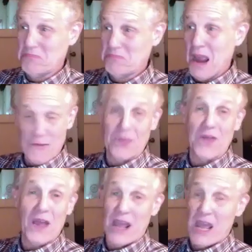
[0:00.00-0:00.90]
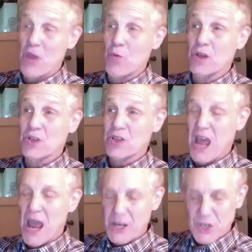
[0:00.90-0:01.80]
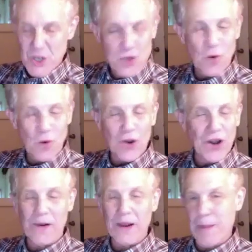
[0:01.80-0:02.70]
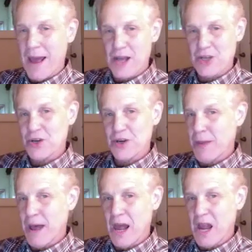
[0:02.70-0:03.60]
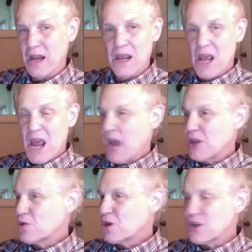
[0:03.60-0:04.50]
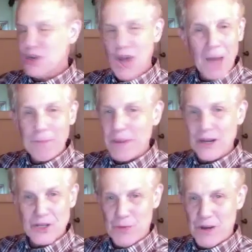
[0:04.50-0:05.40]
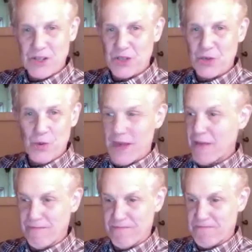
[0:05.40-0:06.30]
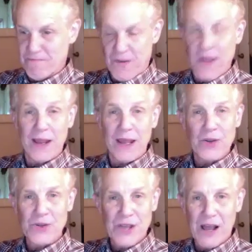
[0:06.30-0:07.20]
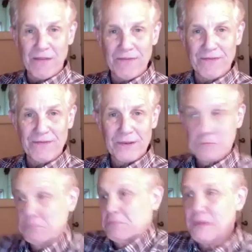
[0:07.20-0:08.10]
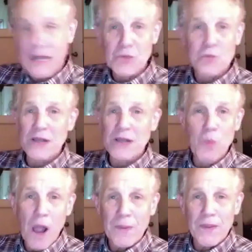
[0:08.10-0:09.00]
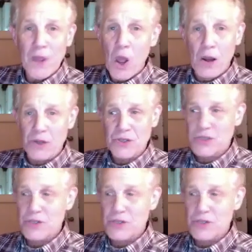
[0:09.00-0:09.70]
everything, he was extraordinarily passionate about it, and you could not be in his presence without feeling it yourself. That's why I'm in the arts.